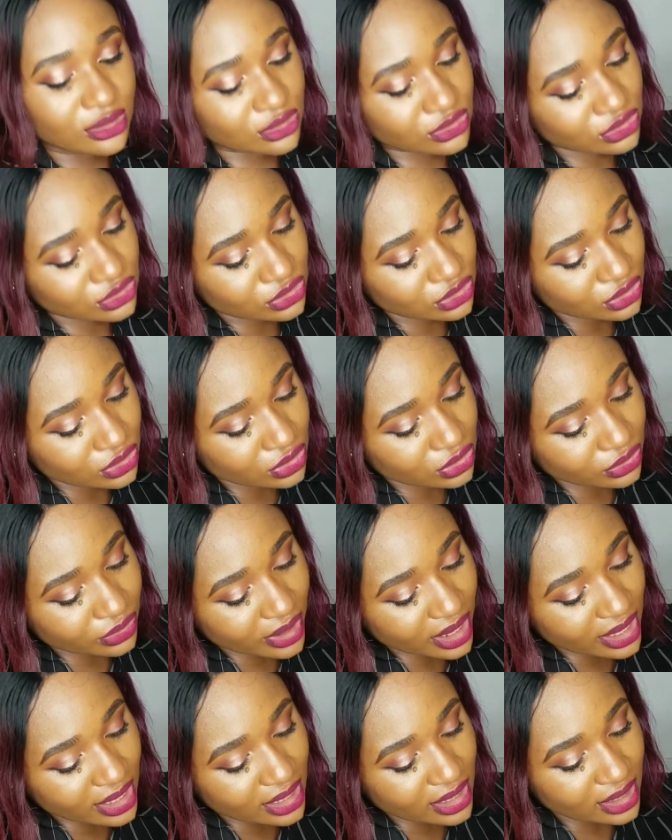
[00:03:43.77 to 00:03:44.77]
So
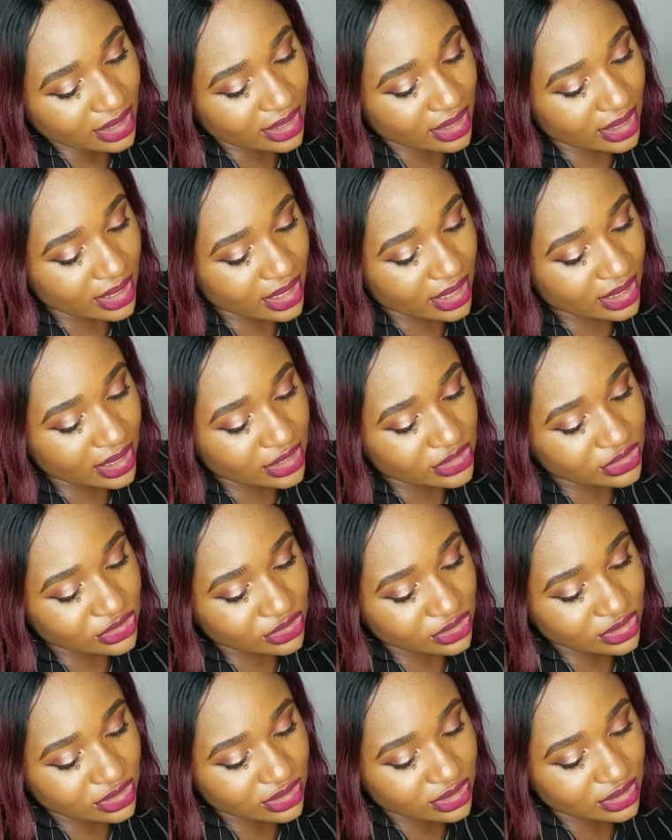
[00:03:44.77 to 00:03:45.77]
right here I can
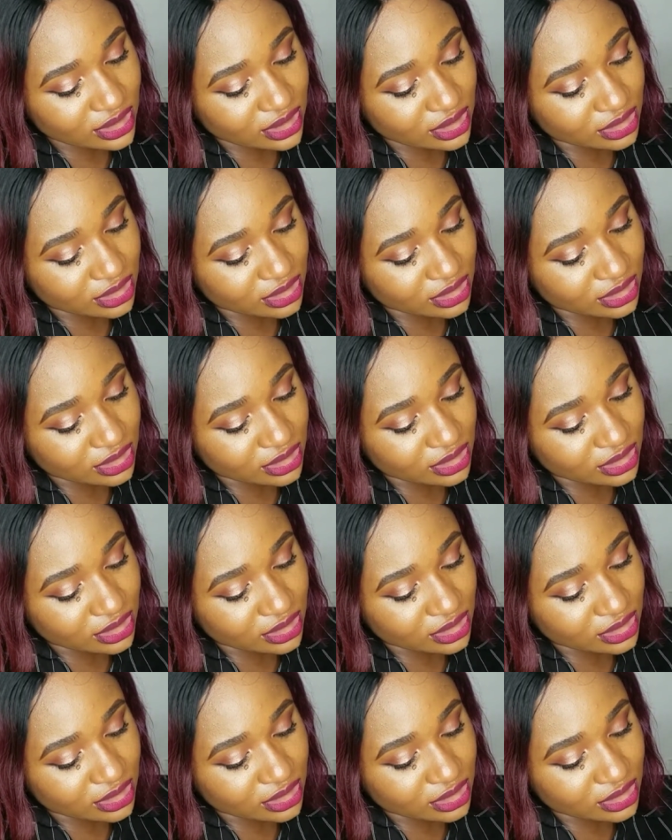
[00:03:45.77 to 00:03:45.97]
just